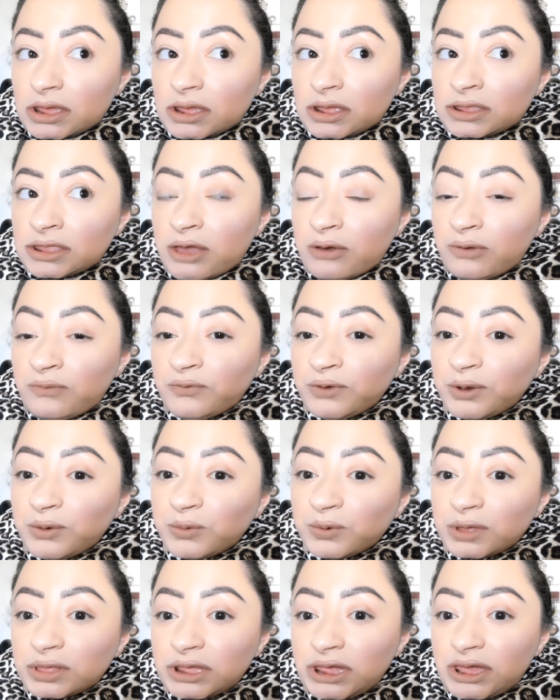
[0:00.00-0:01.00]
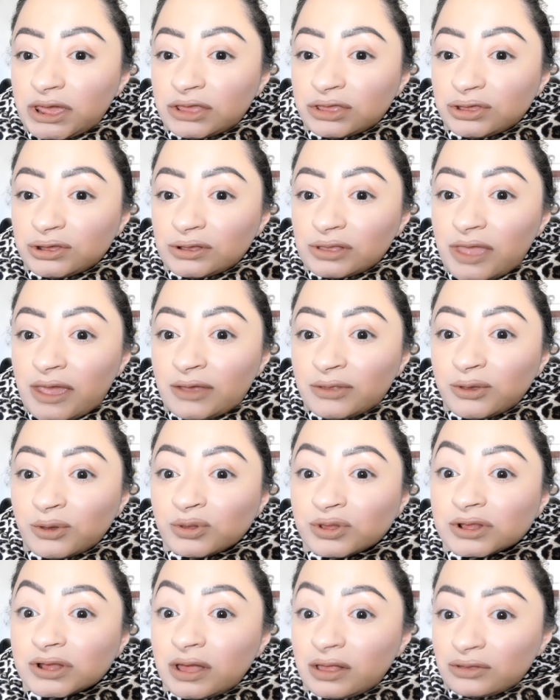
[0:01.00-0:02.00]
if you're really into like
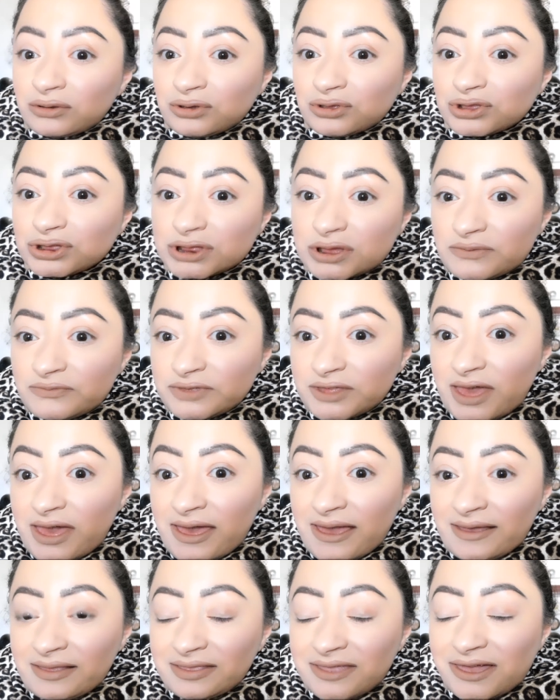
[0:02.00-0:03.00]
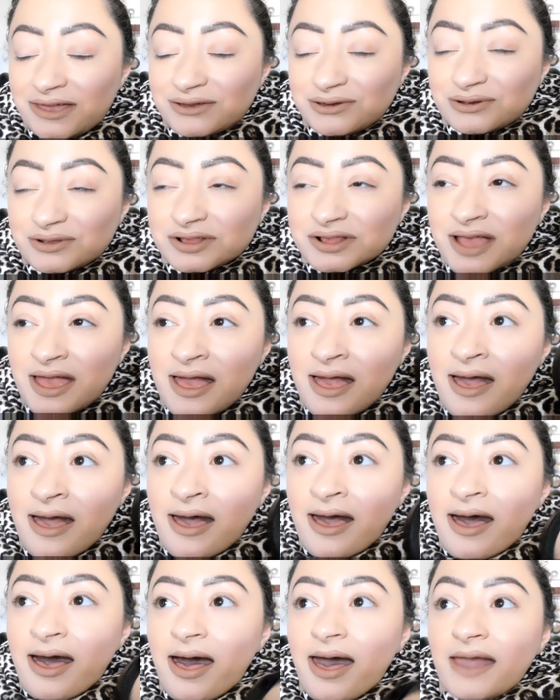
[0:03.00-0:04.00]
those color shift highlighters,
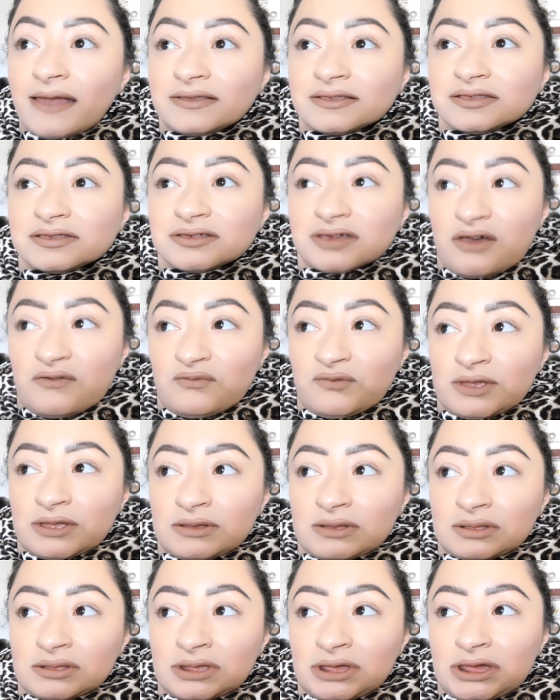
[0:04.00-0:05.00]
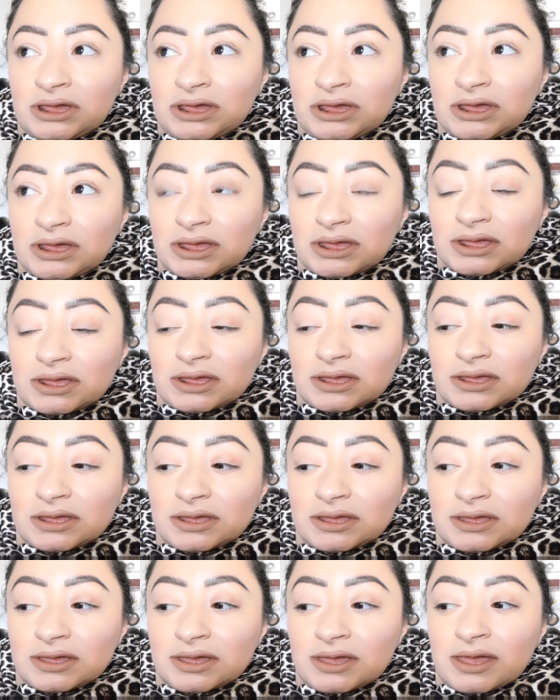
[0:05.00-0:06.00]
I definitely
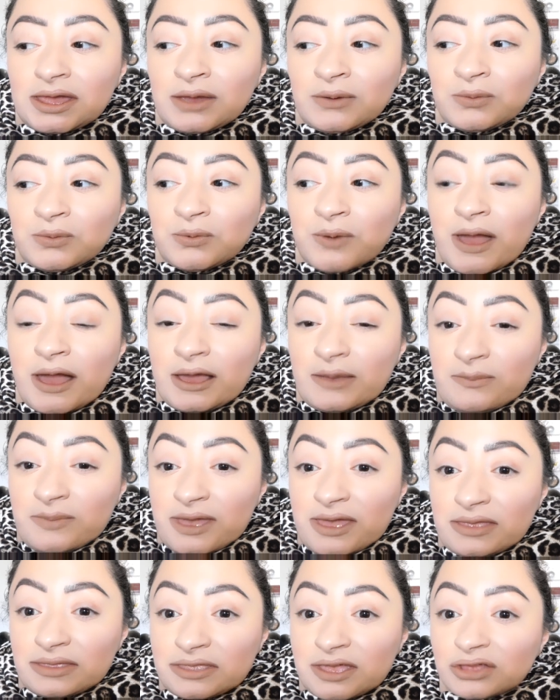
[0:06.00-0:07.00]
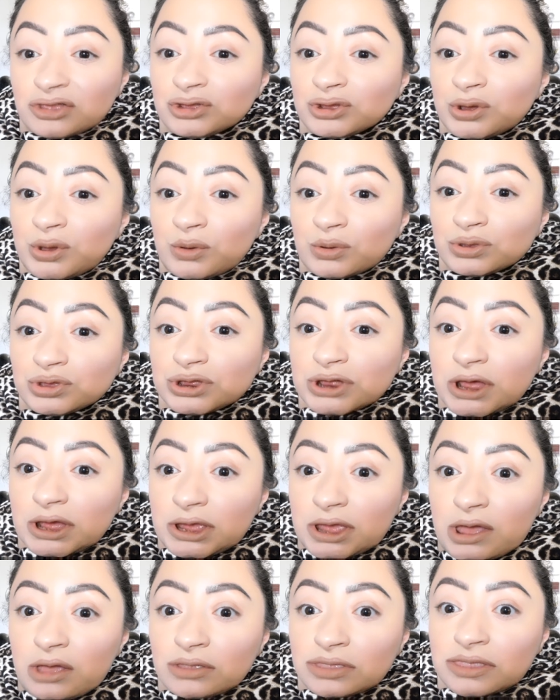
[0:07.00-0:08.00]
recommend that you go
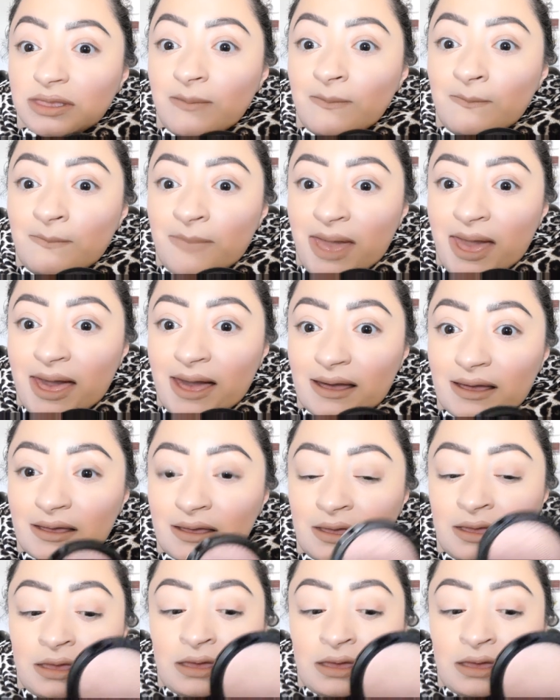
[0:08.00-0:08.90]
check out the MAC